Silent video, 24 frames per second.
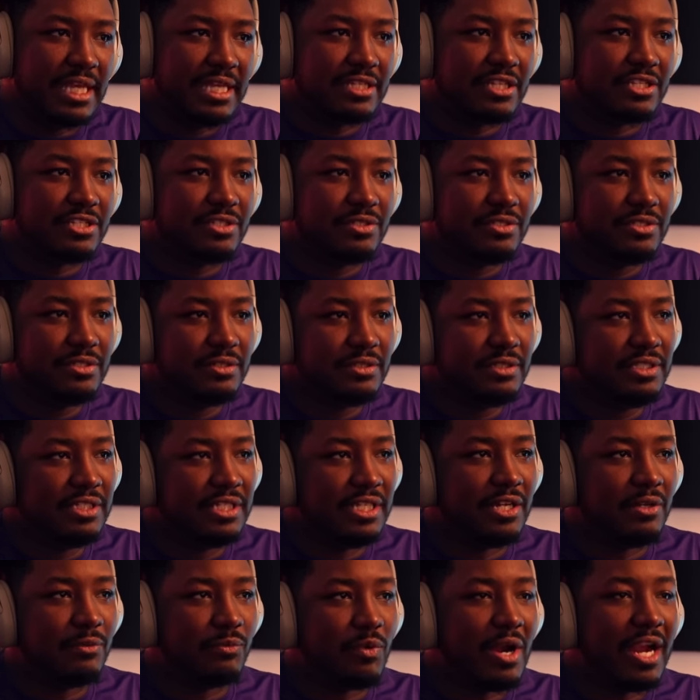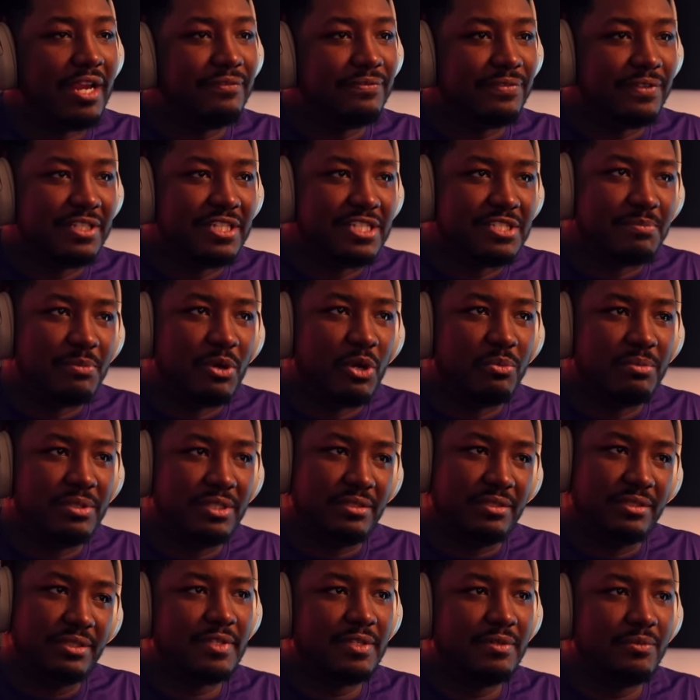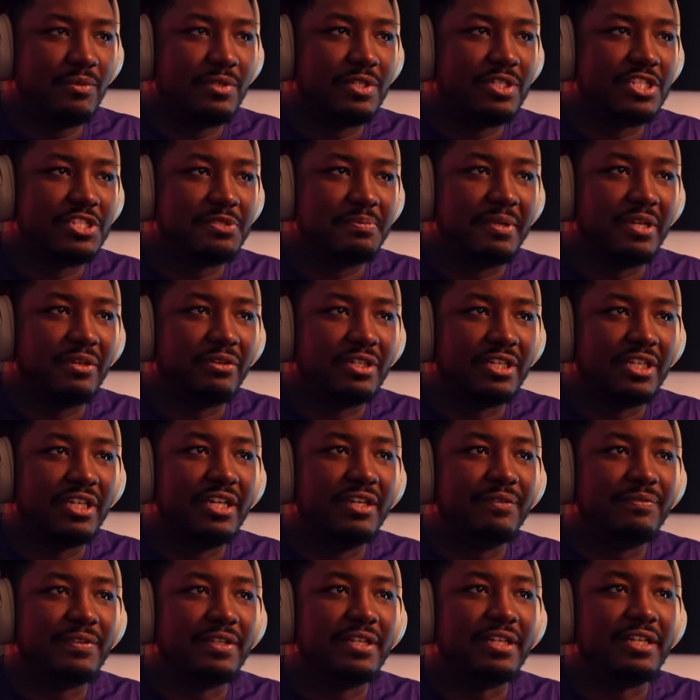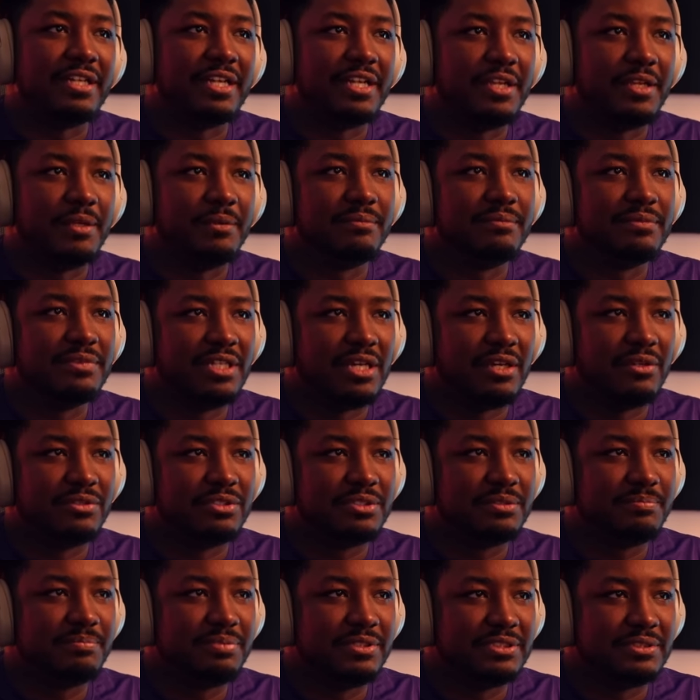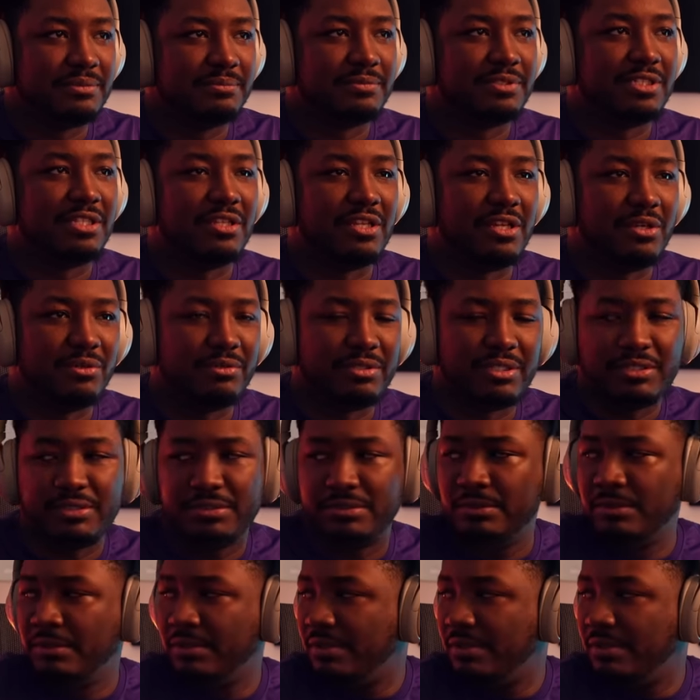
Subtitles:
had to get it right for this moment. He wanted to smell good for the damn ghost. Put some cologne on.